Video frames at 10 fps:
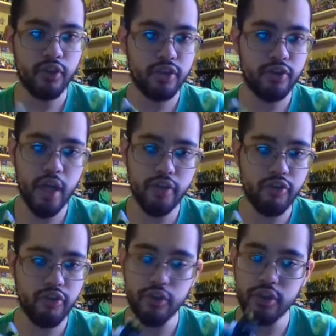You can
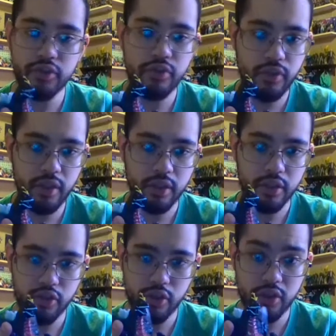touch it. You can feel
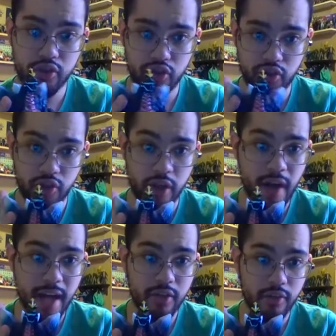it. You could
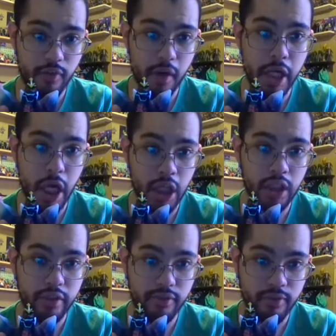stare at its very
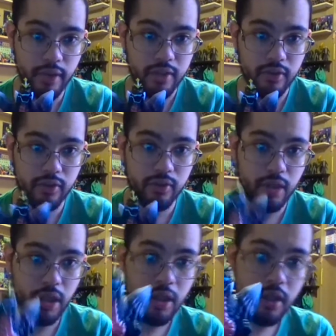ugly face.
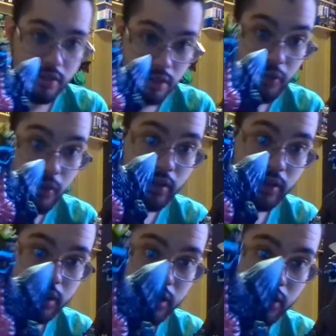No, really.